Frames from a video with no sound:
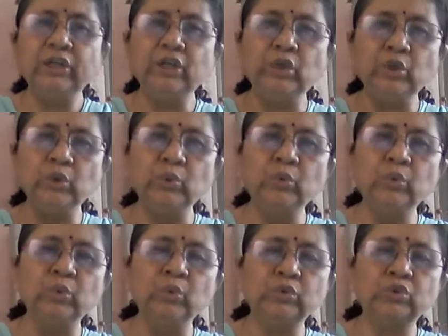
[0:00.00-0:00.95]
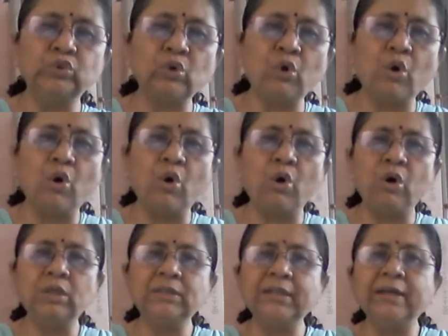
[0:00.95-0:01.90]
Use
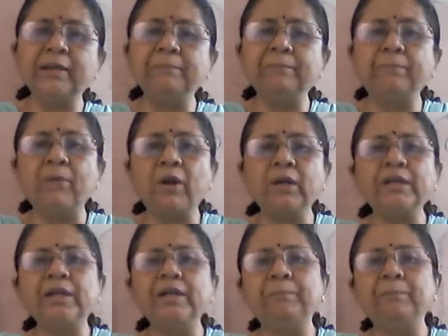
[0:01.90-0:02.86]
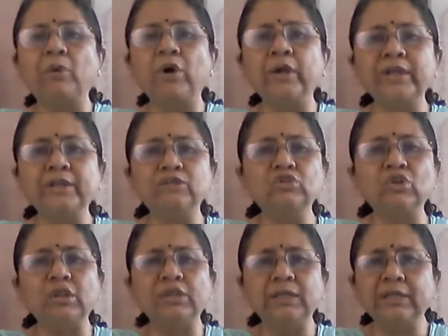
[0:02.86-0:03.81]
all the important points
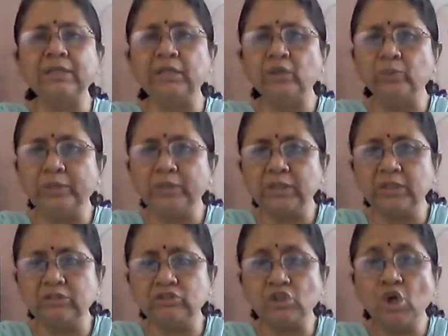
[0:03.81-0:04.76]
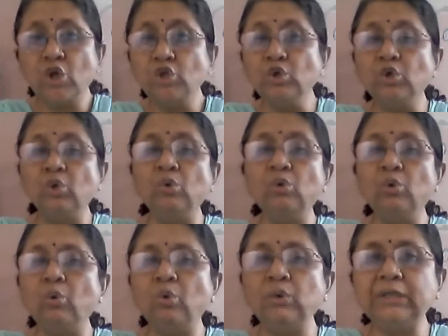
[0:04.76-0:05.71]
or the keywords.
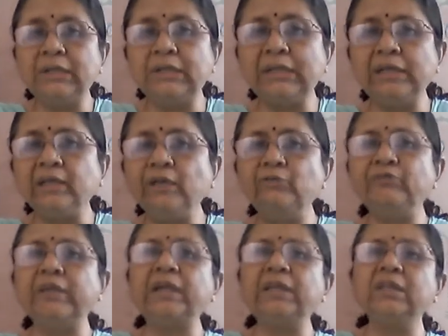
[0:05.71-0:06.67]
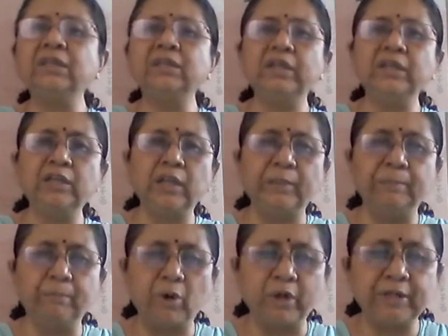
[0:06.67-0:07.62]
Don't leave anything
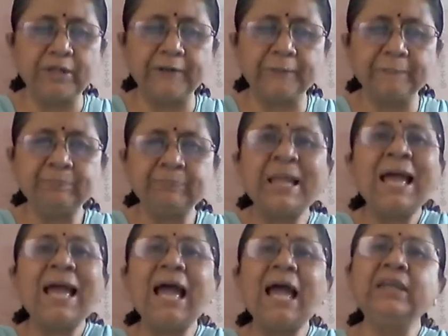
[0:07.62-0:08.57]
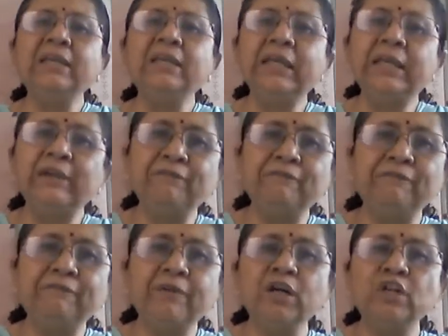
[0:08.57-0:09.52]
important. And
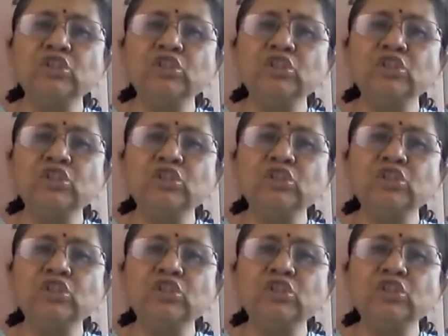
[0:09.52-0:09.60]
give a